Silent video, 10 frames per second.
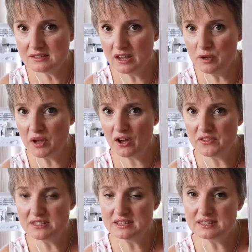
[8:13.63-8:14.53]
So here we go.
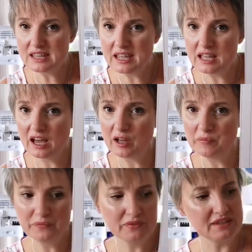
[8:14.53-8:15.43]
This is the
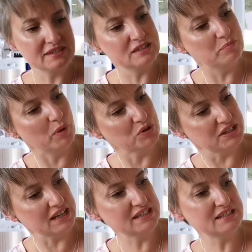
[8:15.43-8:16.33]

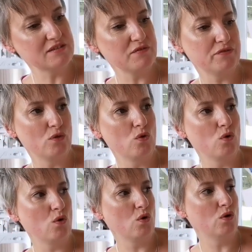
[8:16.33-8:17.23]
bodice
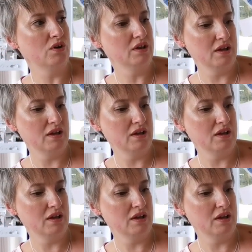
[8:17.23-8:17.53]
for